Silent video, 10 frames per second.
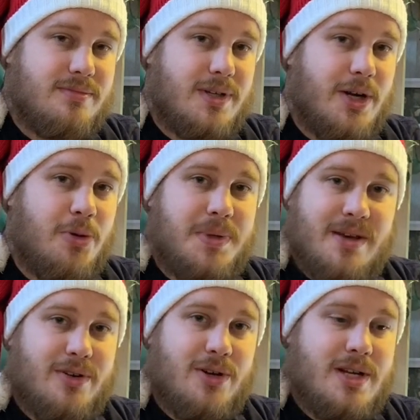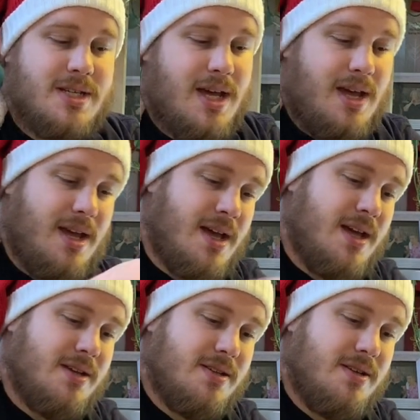I hope you have a great day,
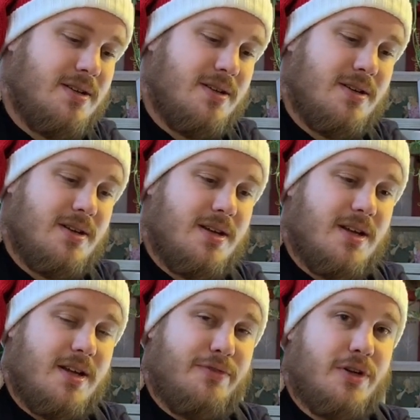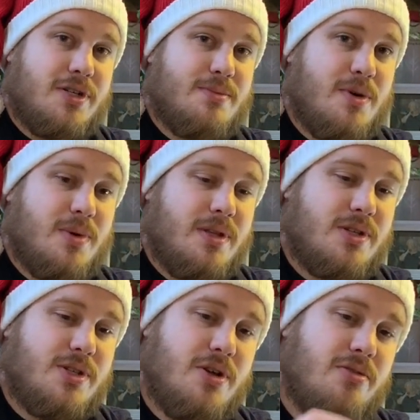and if you're somewhere where there's
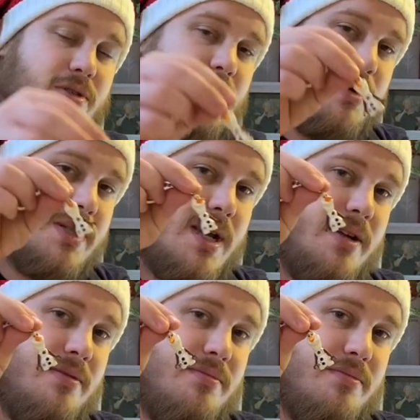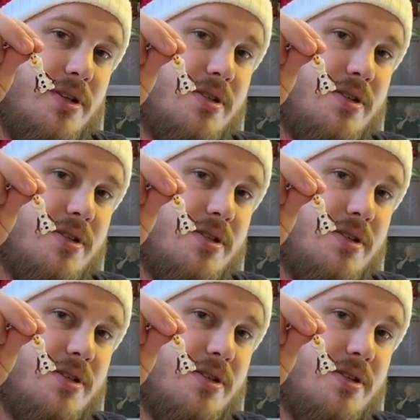snow, go outside and build a